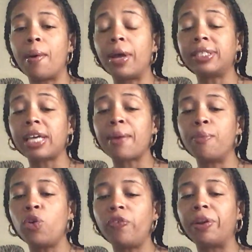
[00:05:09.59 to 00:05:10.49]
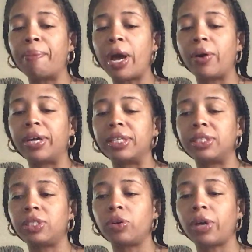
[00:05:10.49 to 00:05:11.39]
it's like Moving
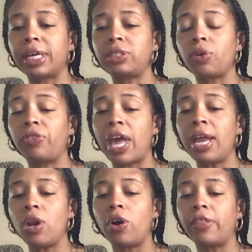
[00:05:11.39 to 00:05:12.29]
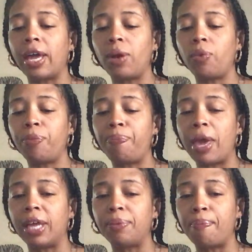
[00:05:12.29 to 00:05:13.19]
Mountains, okay? So they know that
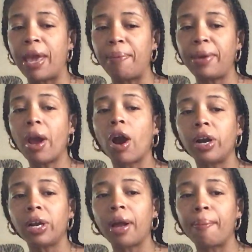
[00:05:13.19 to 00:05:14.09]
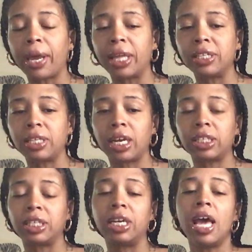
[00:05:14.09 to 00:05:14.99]
it may be hard to come back in this
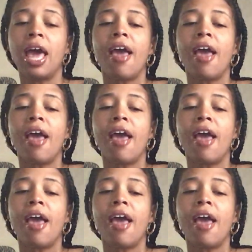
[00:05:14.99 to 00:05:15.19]
connection.